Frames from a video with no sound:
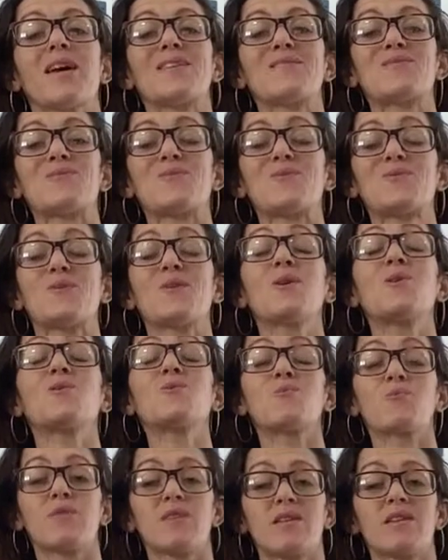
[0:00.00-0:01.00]
way to
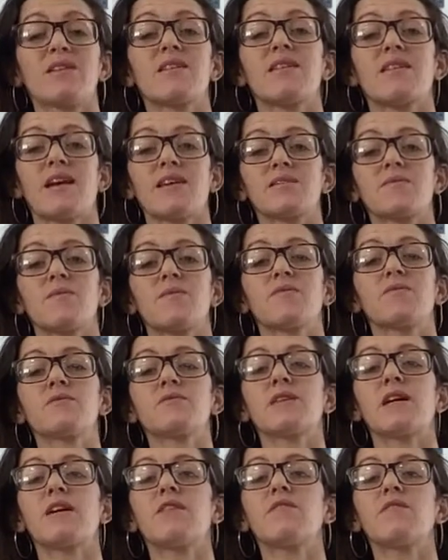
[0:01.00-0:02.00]
really connect with
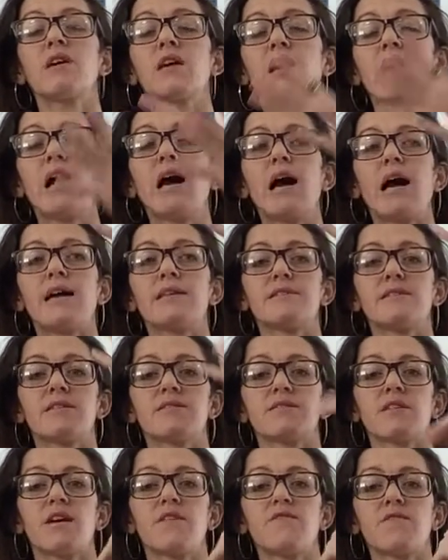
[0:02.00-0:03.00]
yourself. I say
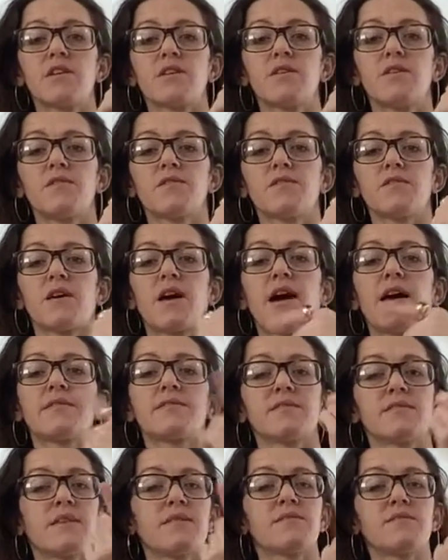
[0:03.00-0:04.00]
softly close your eyes
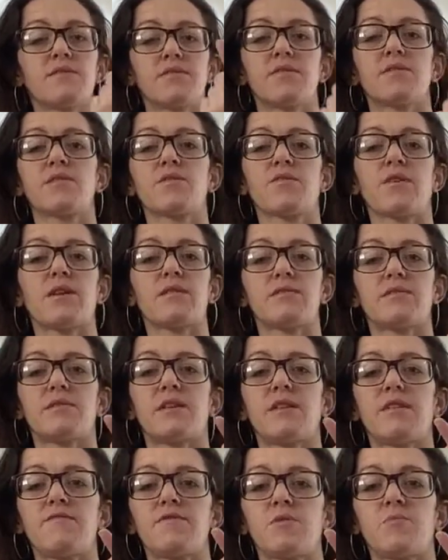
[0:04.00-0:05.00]
unless you're in a great
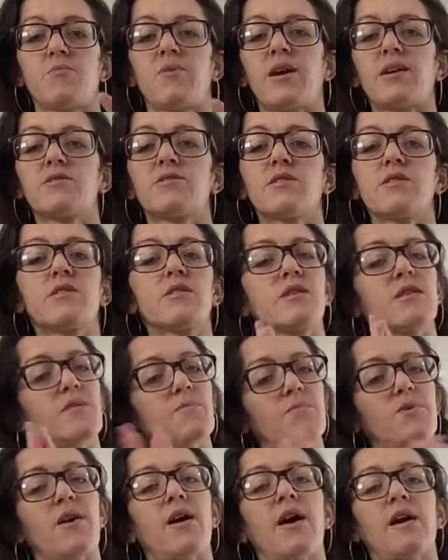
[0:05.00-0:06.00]
state of depression, and
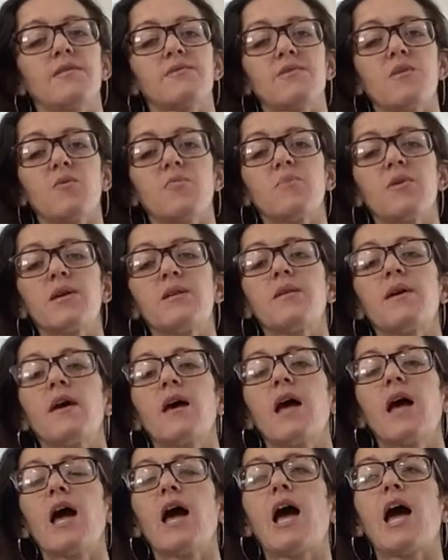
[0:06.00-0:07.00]
keep your eyes open.
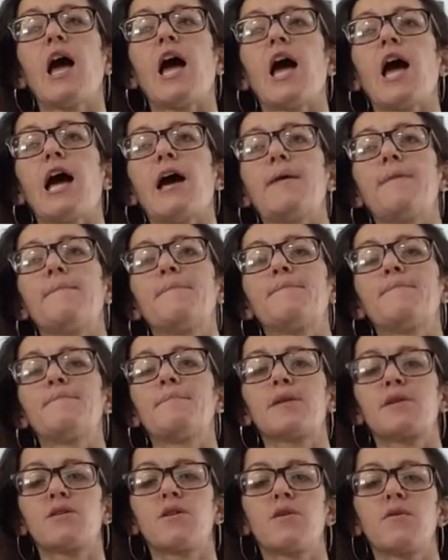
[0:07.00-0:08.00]

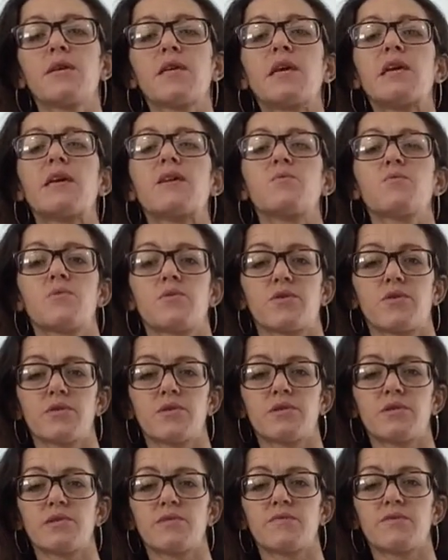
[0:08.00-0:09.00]
But going
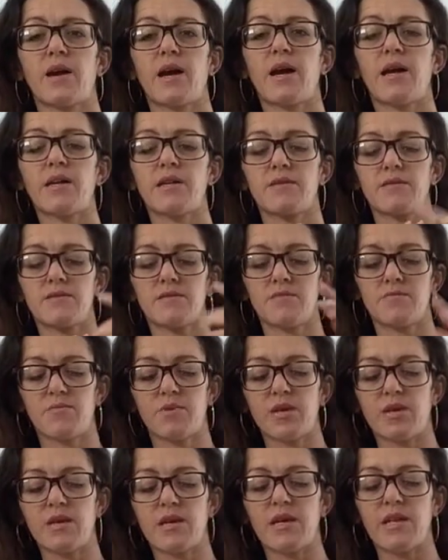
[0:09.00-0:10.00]
inwards, right?
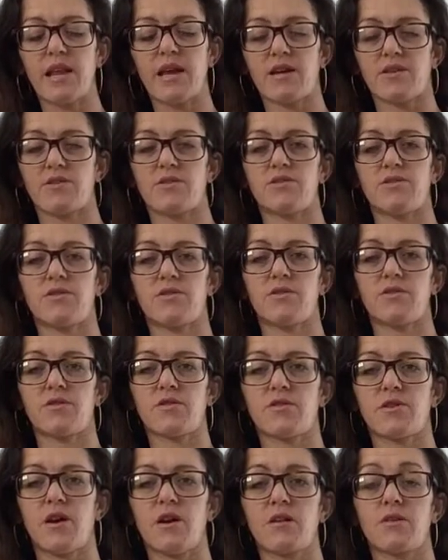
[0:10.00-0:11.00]
Bring a connection to
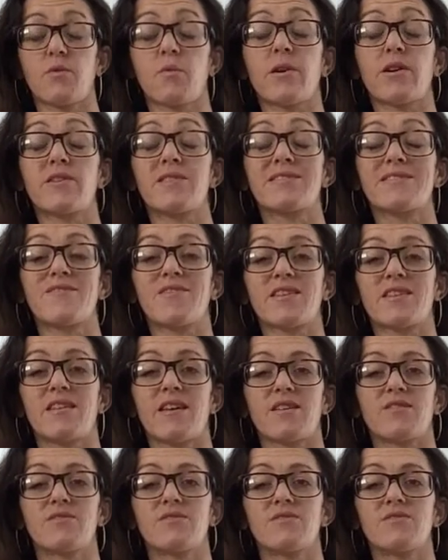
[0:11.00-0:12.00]
an awareness of the
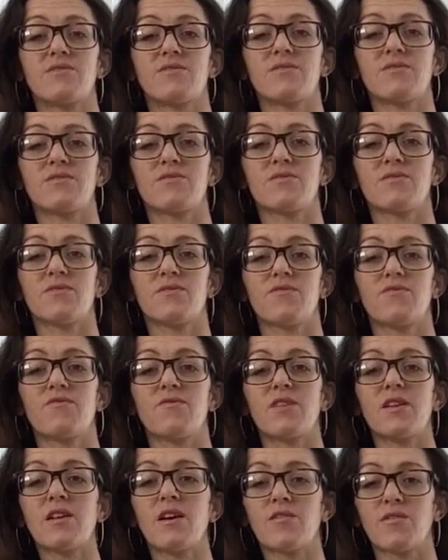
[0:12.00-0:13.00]
connection to your
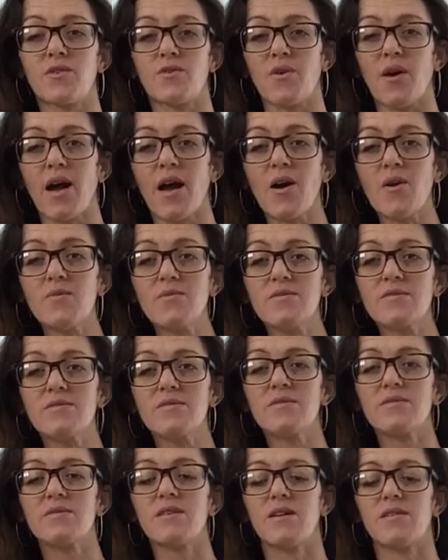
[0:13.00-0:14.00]
feet on the ground,
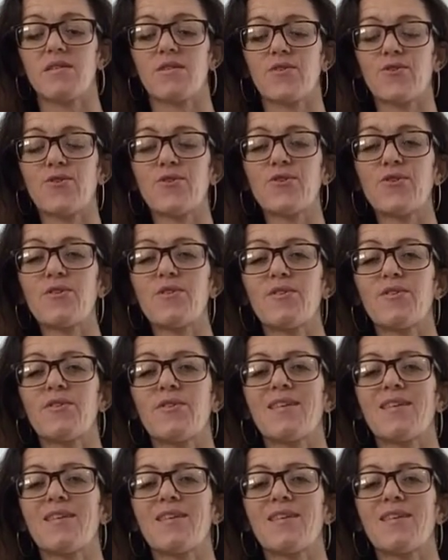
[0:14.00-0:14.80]
on the earth.